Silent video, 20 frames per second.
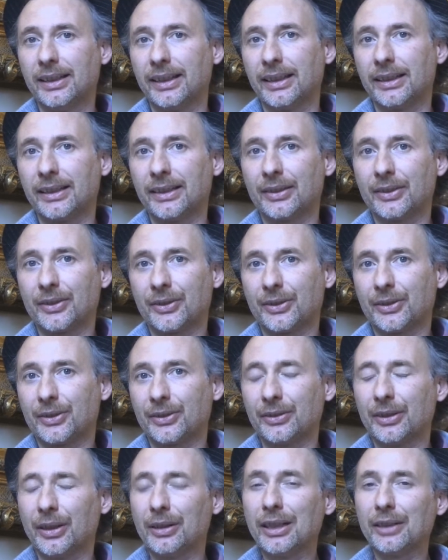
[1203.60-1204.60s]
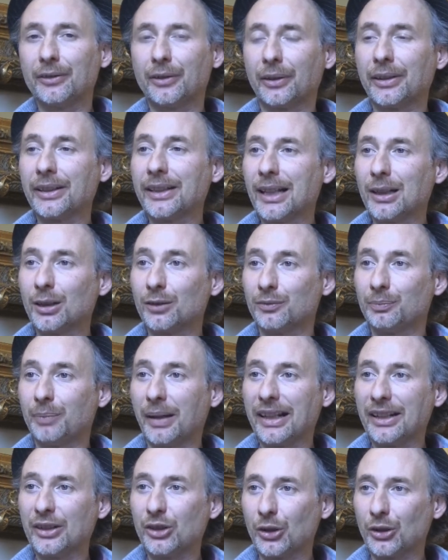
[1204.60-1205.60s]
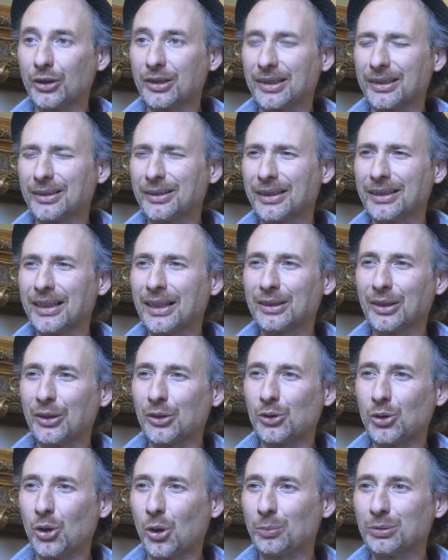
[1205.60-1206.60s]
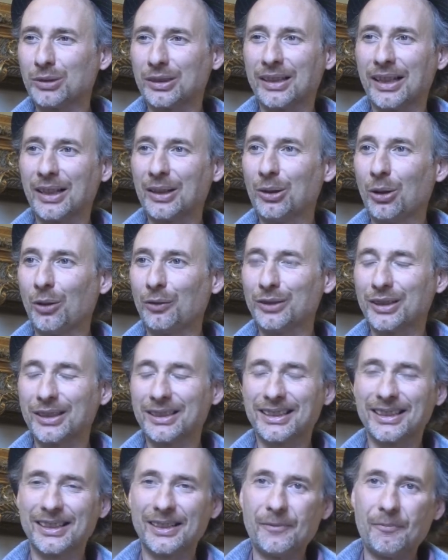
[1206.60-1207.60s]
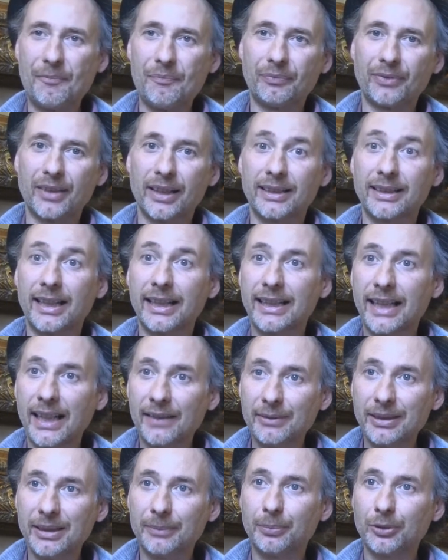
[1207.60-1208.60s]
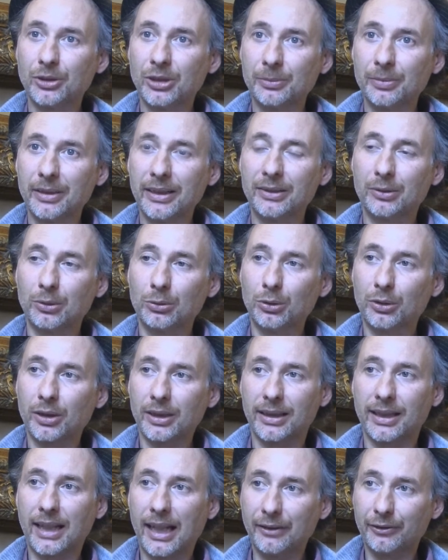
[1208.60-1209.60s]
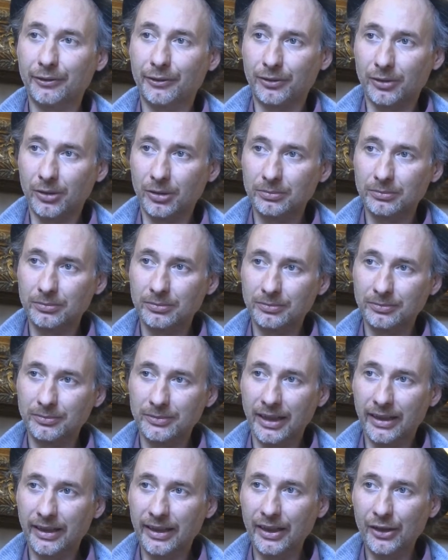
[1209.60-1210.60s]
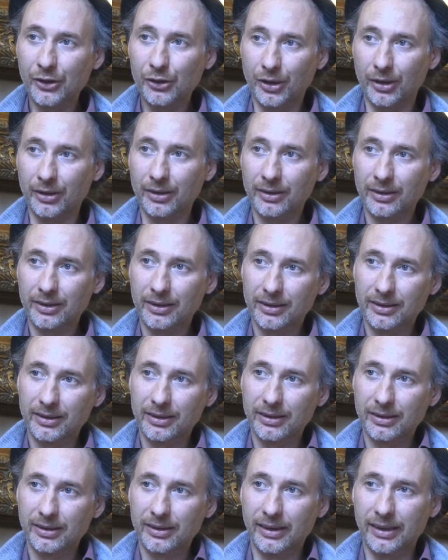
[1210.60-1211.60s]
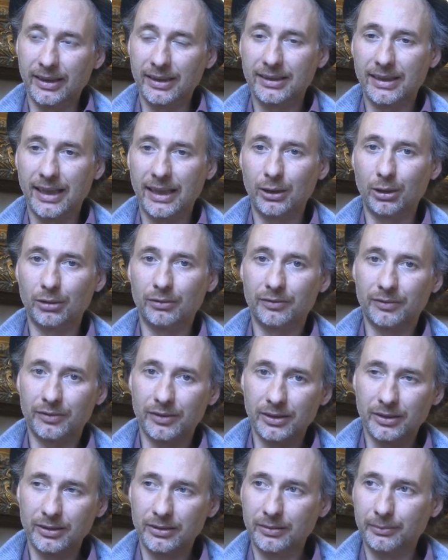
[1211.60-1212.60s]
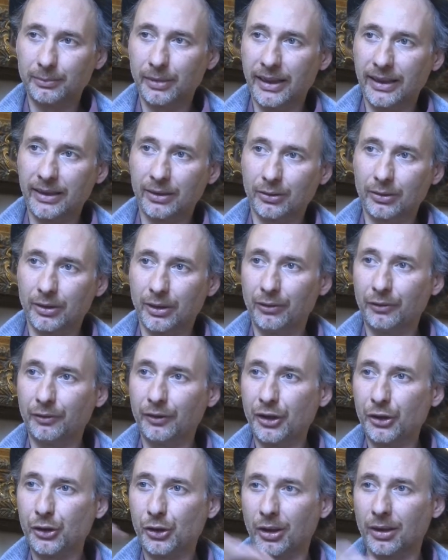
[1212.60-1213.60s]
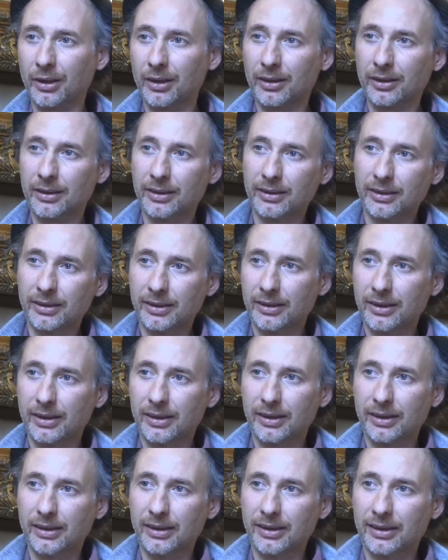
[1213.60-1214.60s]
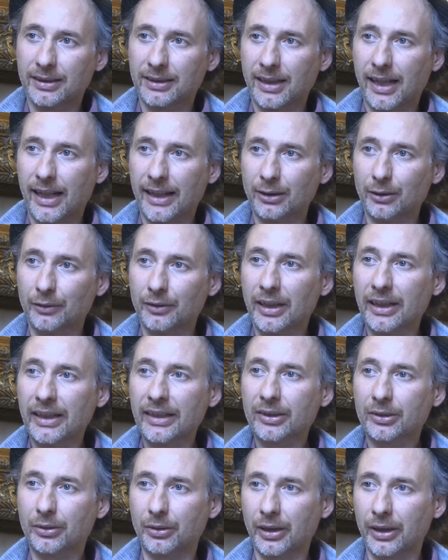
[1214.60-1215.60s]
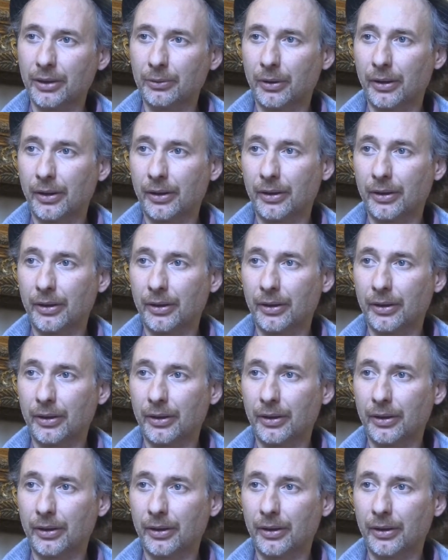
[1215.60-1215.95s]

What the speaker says: and delivering yellow pages and other jobs that I loved it. They gave me the possibility to look at life from the kitchen instead of being on the official side of the history,